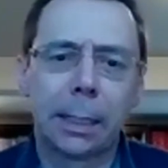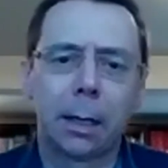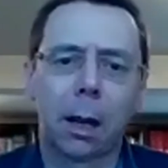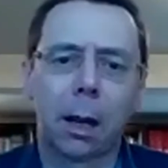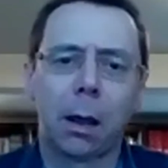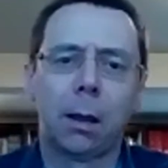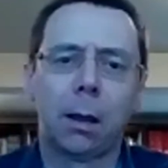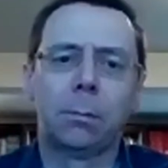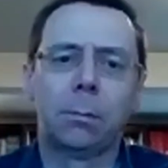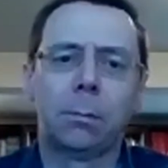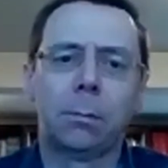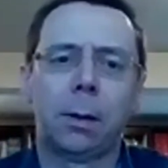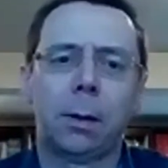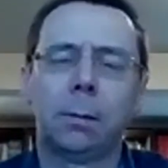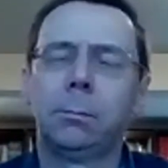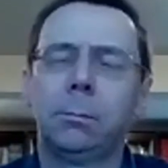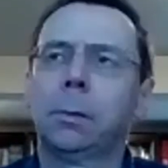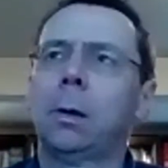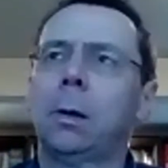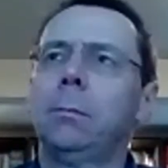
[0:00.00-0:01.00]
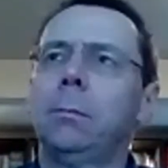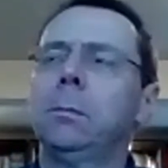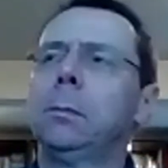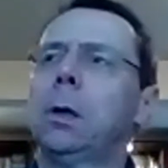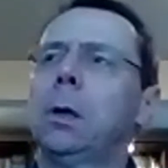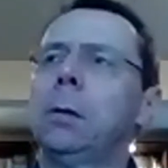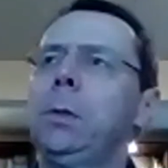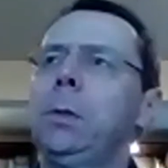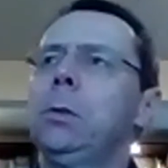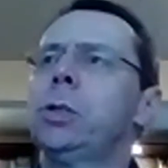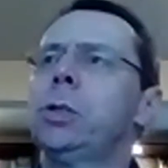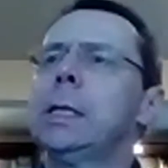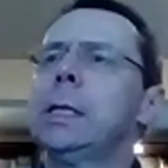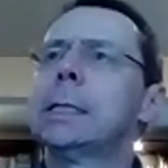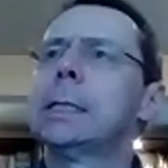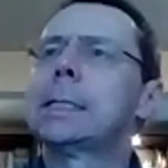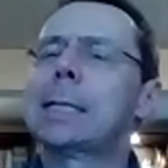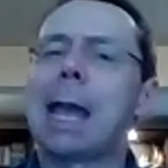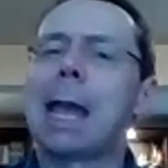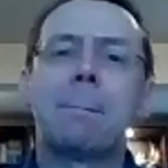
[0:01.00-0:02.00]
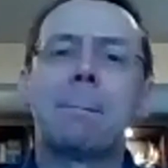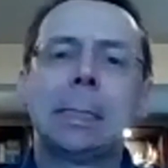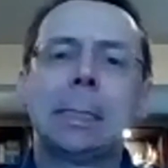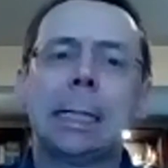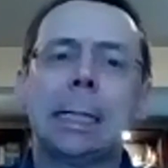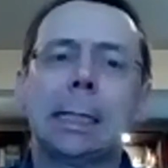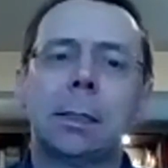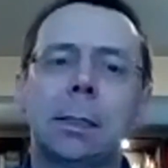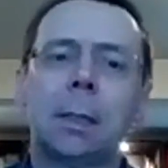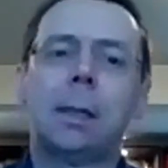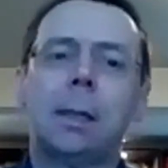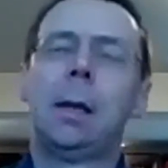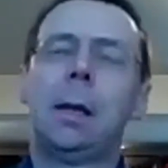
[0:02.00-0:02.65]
You know, I'm usually a skeptic